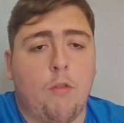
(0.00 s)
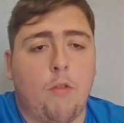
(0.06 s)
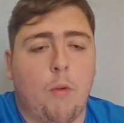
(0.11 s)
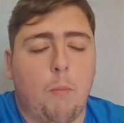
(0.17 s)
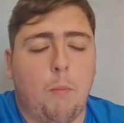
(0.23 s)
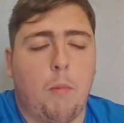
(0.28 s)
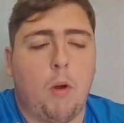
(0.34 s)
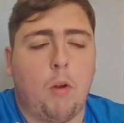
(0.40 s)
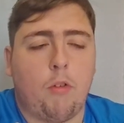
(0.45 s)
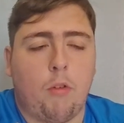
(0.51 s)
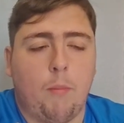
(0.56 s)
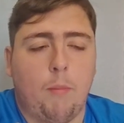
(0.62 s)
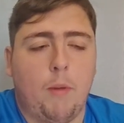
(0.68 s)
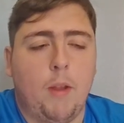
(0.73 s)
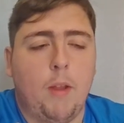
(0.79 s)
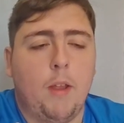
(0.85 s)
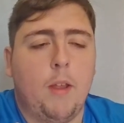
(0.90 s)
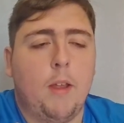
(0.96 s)
from bottom,
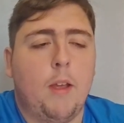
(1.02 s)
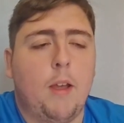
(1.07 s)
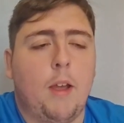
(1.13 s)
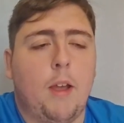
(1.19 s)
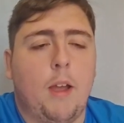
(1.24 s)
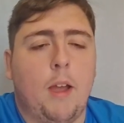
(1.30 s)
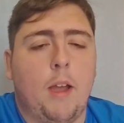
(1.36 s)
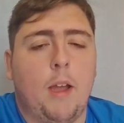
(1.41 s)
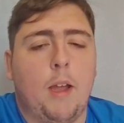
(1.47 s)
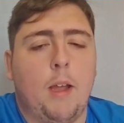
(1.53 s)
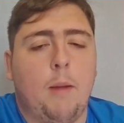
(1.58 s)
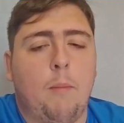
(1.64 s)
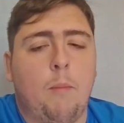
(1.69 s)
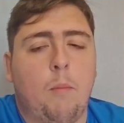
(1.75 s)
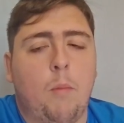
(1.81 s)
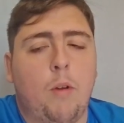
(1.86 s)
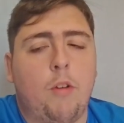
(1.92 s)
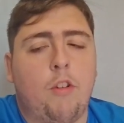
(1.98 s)

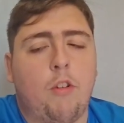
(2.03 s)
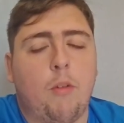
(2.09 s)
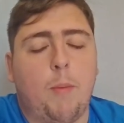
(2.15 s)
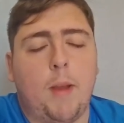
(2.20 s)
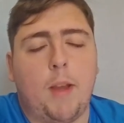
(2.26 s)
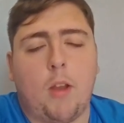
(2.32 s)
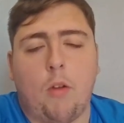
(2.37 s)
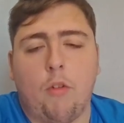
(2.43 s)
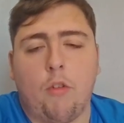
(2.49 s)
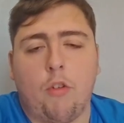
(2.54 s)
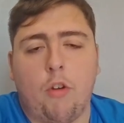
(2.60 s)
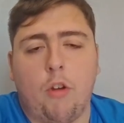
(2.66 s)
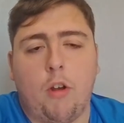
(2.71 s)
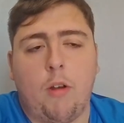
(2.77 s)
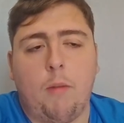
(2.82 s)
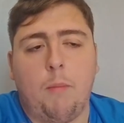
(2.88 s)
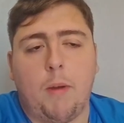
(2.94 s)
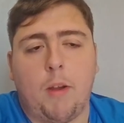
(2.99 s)
which is a bit
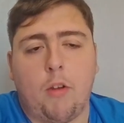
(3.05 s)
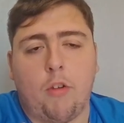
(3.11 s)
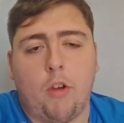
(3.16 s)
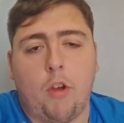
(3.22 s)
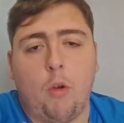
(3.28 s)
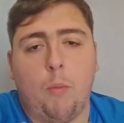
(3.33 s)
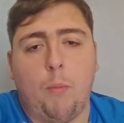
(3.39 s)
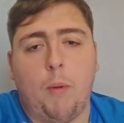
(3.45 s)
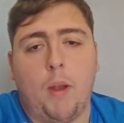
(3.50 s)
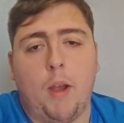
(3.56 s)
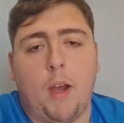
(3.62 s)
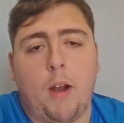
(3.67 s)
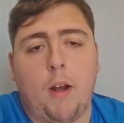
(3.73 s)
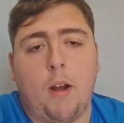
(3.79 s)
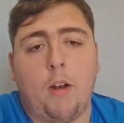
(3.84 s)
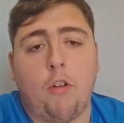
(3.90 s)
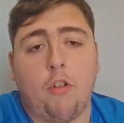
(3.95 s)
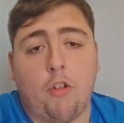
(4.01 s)
concerning because
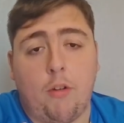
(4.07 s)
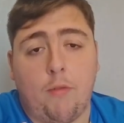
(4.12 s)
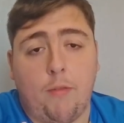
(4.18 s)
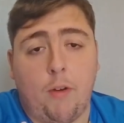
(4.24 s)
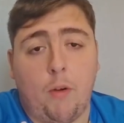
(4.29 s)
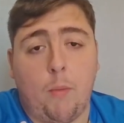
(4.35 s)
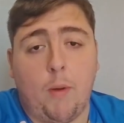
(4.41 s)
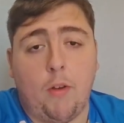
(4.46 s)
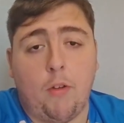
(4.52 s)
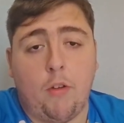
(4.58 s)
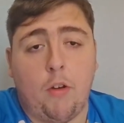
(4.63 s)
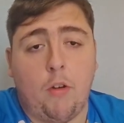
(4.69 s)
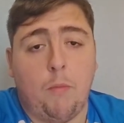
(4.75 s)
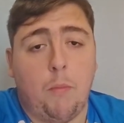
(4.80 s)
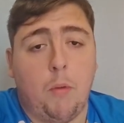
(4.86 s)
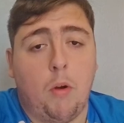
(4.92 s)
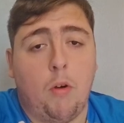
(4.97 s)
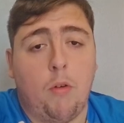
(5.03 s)
QPR and Sheffield Wednesday
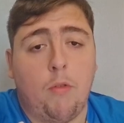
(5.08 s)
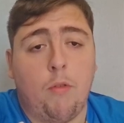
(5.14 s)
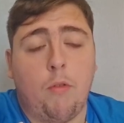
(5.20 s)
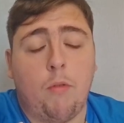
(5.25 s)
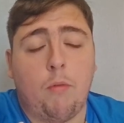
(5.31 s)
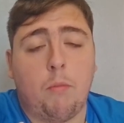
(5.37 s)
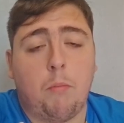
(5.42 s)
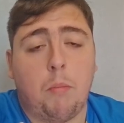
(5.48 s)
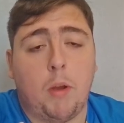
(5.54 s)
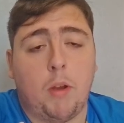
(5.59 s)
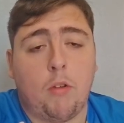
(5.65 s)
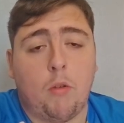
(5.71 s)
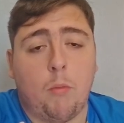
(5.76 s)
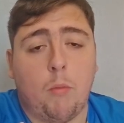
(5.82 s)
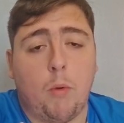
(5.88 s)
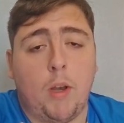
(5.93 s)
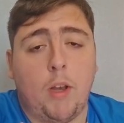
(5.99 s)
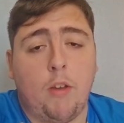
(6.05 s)
have both picked
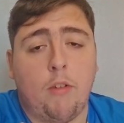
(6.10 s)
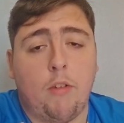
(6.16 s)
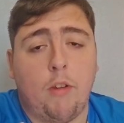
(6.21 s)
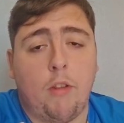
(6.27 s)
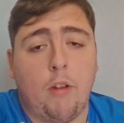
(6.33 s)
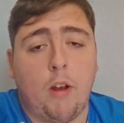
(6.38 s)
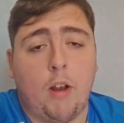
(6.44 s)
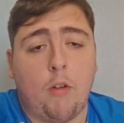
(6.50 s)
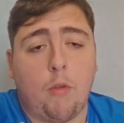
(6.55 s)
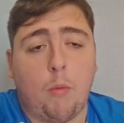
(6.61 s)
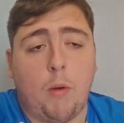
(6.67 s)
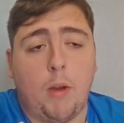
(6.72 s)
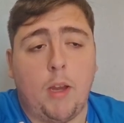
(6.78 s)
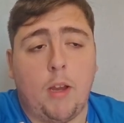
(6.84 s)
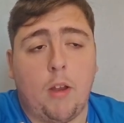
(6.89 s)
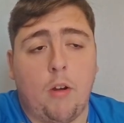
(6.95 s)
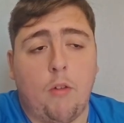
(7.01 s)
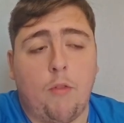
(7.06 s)
up wins in the last
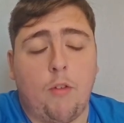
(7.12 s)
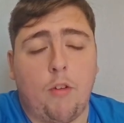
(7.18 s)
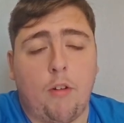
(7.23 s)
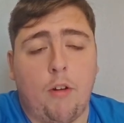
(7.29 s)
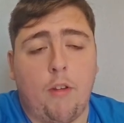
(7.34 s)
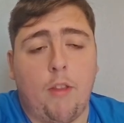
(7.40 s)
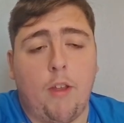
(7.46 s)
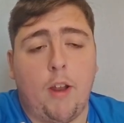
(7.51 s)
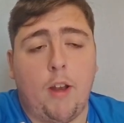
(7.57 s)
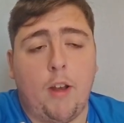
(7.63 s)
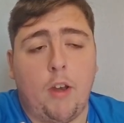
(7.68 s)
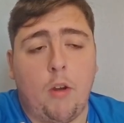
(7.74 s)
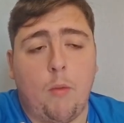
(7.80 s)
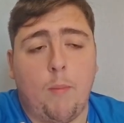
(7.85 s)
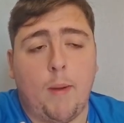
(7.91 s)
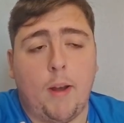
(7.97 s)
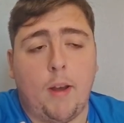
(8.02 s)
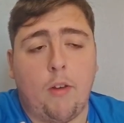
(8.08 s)
week, and obviously their
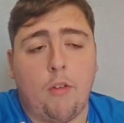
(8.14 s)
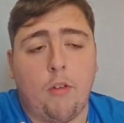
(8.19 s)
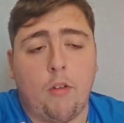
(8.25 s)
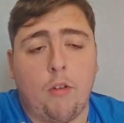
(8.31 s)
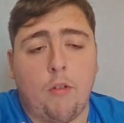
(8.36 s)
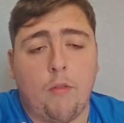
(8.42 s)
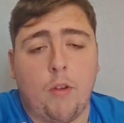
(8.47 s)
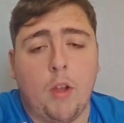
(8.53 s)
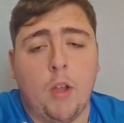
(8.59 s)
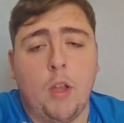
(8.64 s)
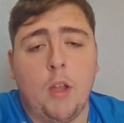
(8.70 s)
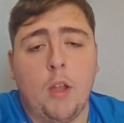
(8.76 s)
new managers have,